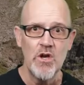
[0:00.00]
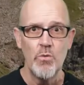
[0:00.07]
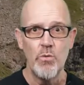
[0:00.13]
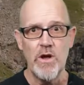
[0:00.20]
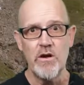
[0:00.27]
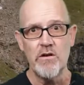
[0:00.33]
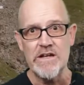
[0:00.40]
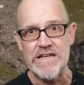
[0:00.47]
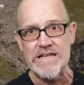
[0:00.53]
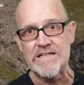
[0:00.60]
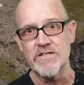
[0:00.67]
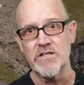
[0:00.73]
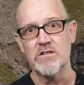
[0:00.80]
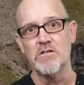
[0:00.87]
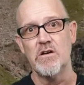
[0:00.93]
where
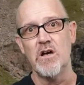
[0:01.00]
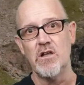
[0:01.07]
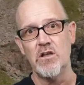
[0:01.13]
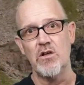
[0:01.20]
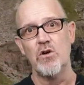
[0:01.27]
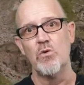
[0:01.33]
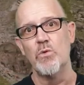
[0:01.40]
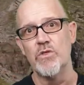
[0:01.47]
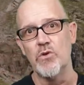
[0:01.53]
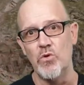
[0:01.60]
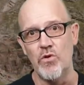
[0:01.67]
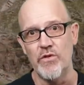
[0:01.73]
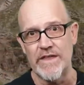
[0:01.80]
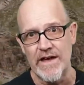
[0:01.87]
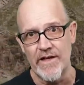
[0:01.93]
it, along with
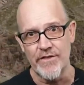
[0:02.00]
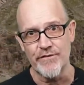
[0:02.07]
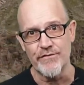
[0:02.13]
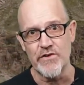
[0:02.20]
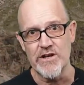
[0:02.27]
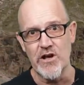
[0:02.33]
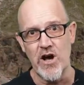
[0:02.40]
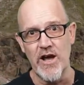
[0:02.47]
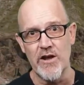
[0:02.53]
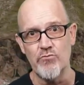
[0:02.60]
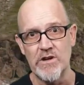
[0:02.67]
all the other free iron